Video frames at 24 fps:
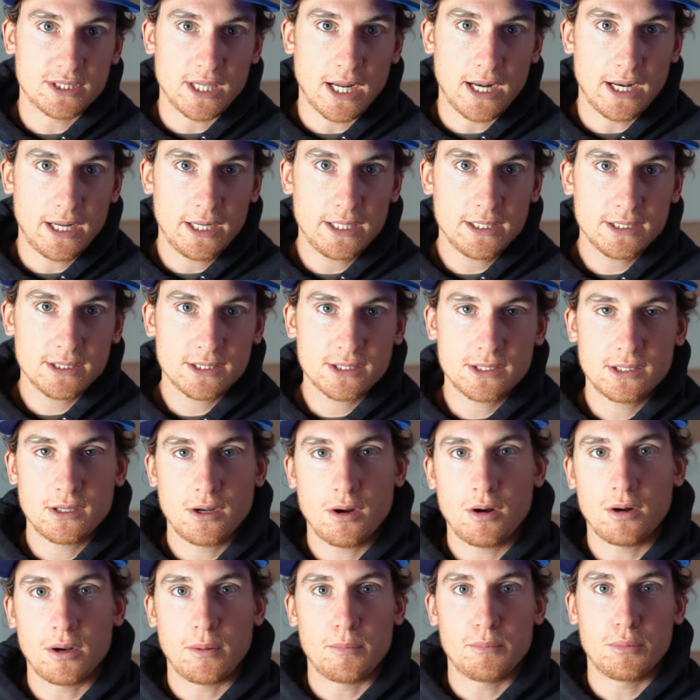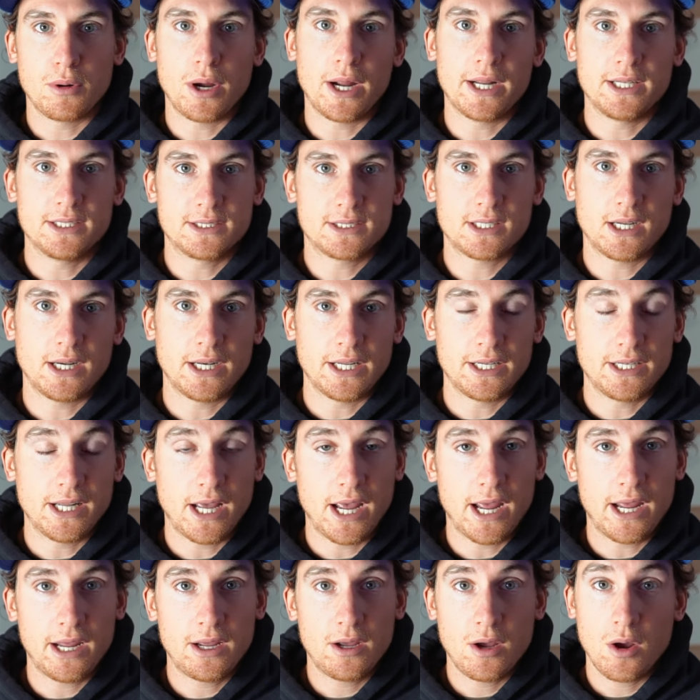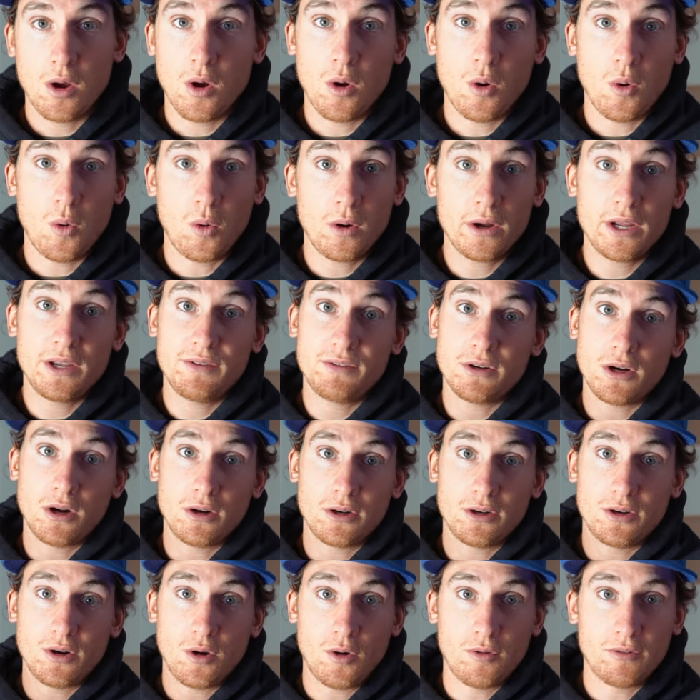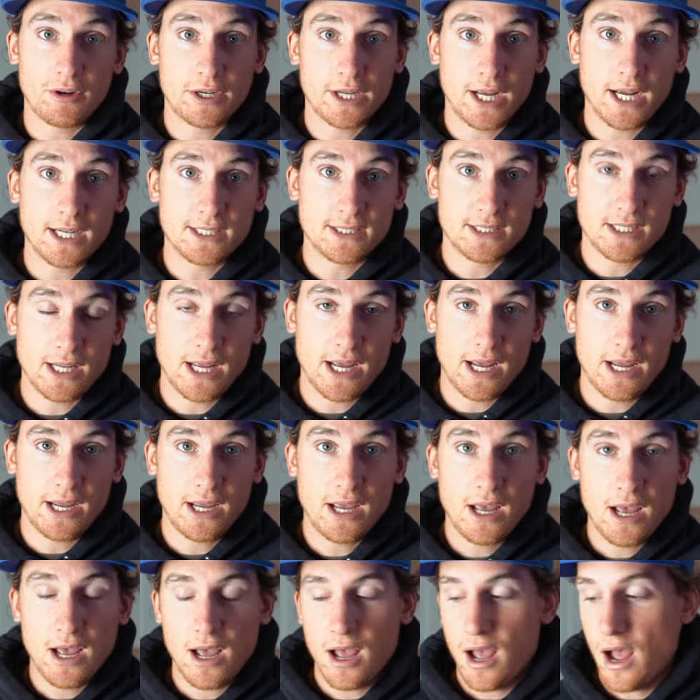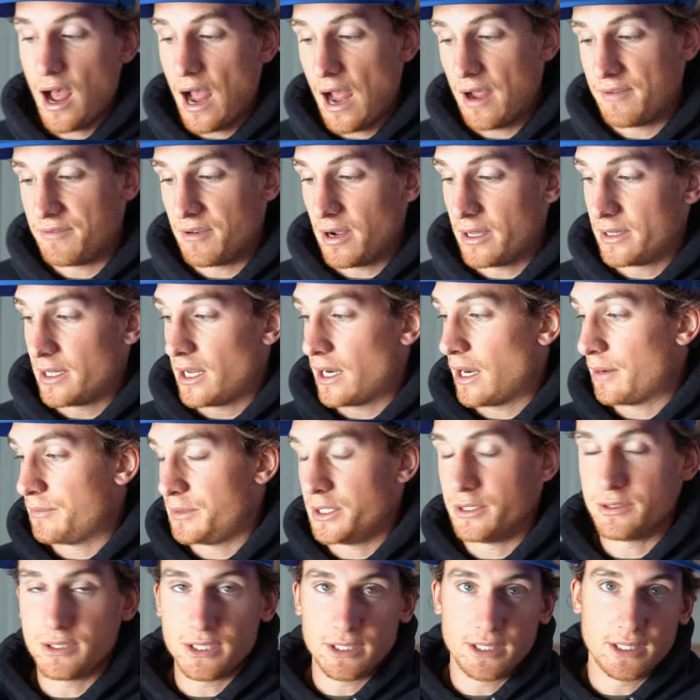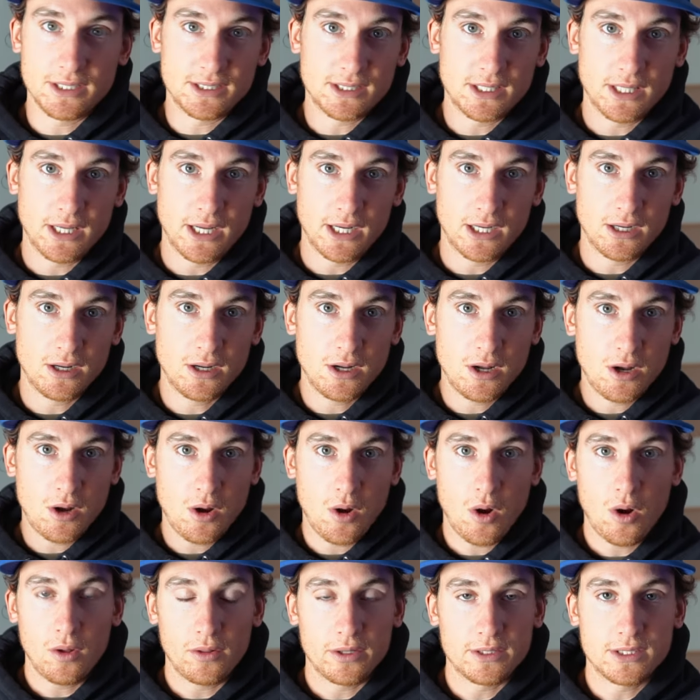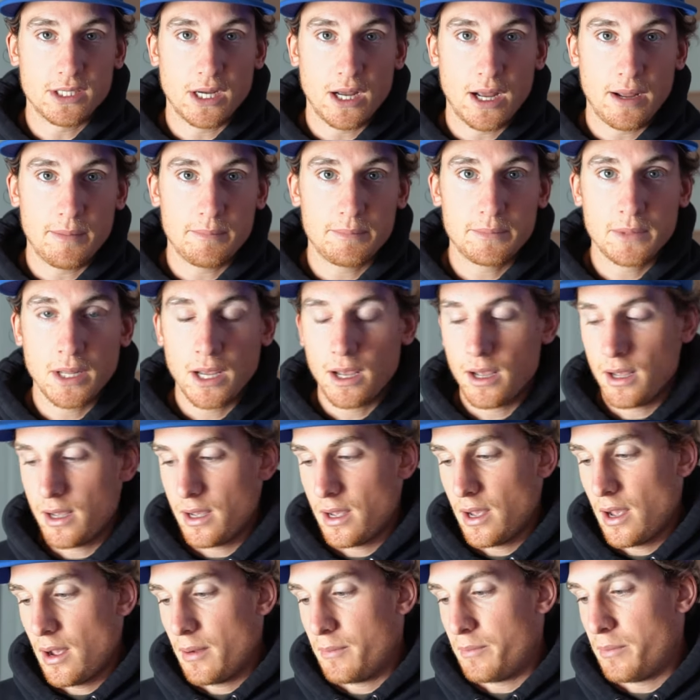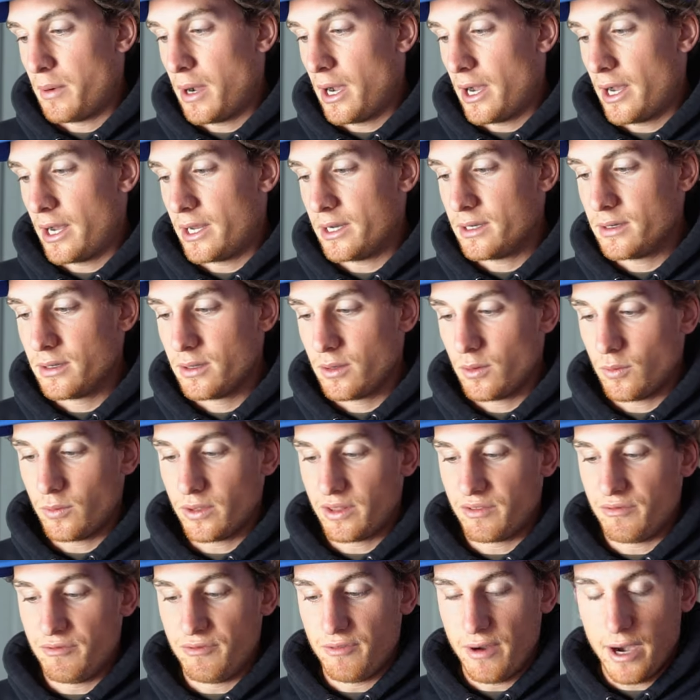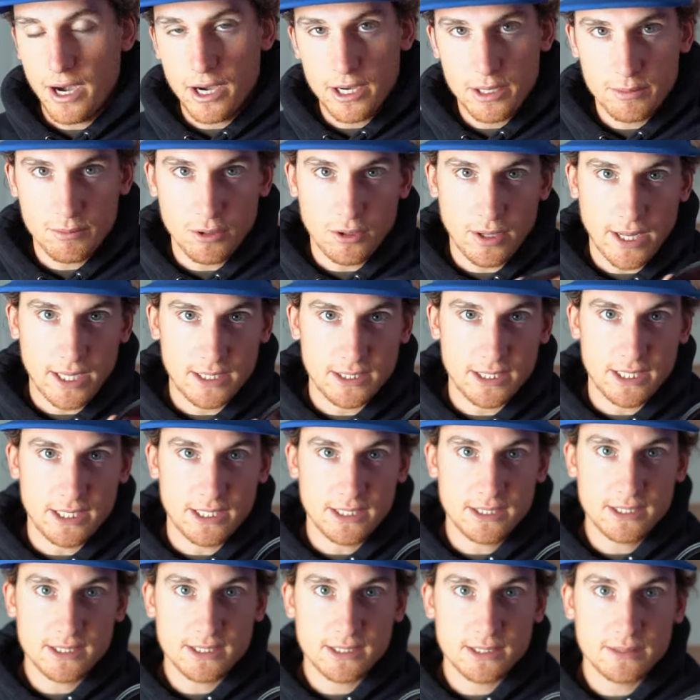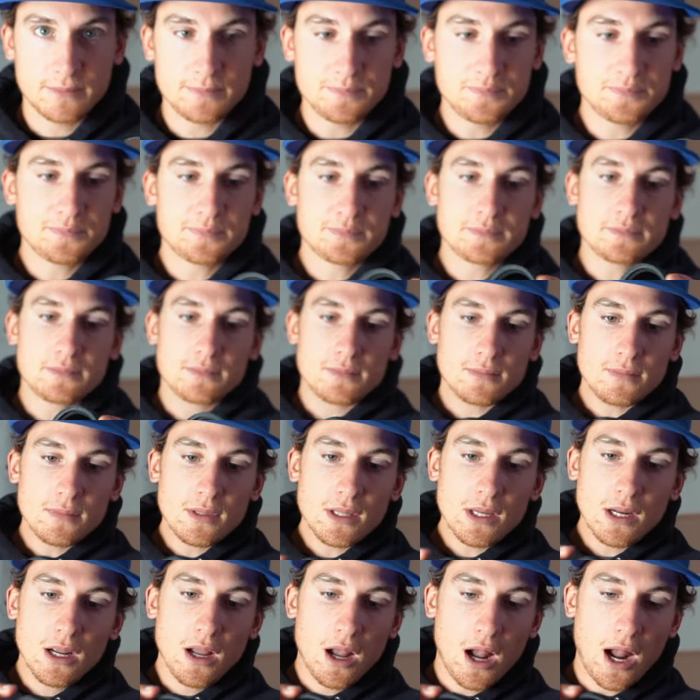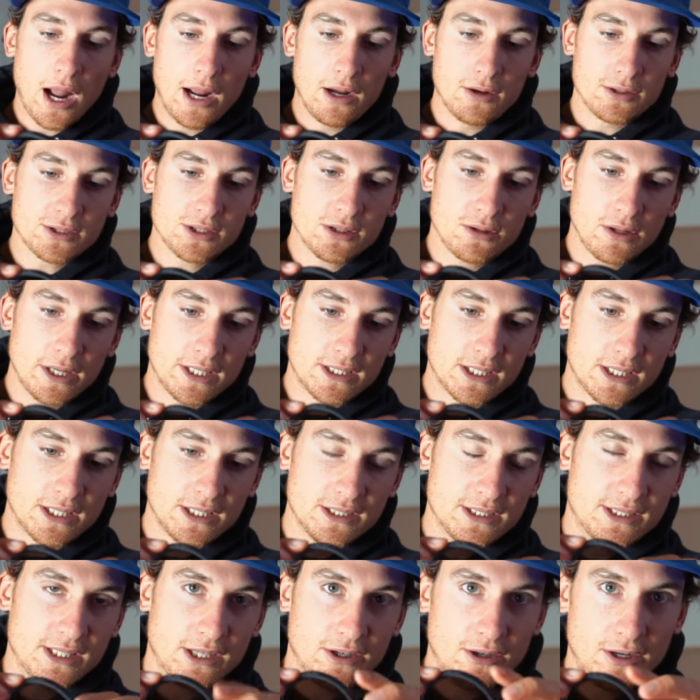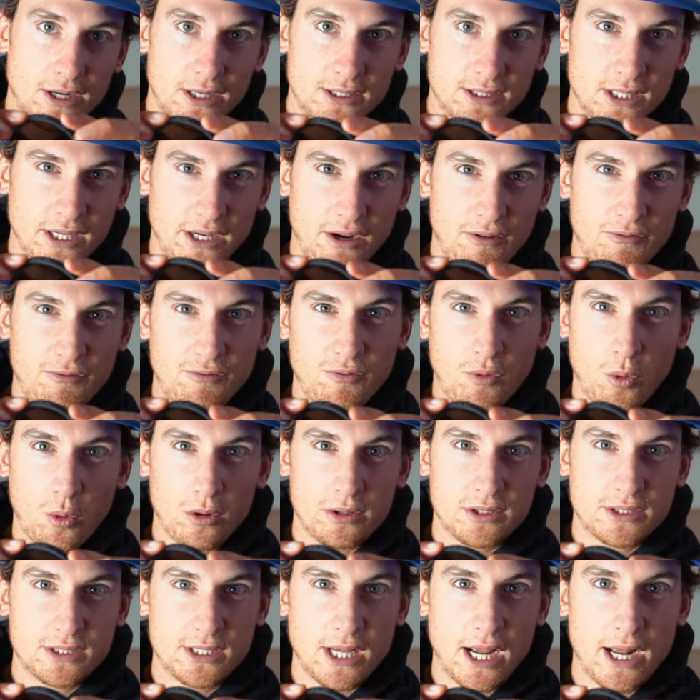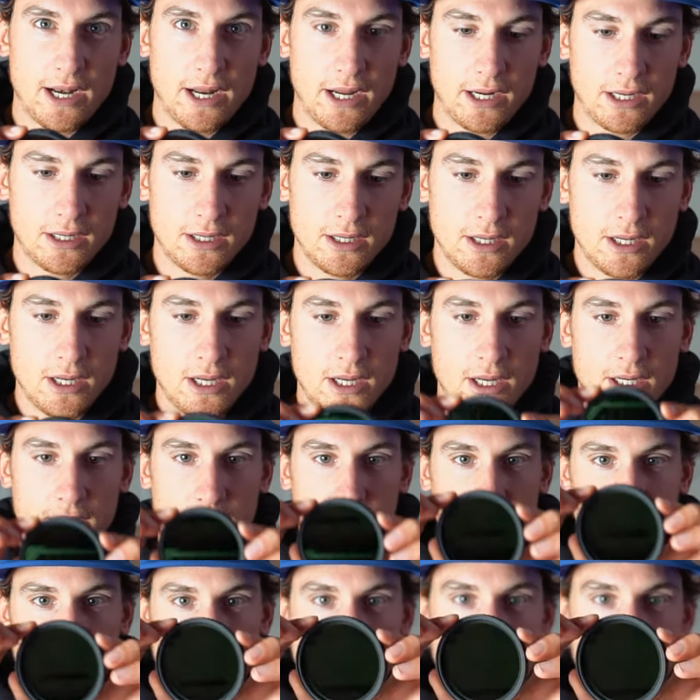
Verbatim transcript: settings on a bright sunny day, or even on an overcast day. I find that I'm using this thing all the time. But with variable NDs, I also like to consider it as like a fourth setting, because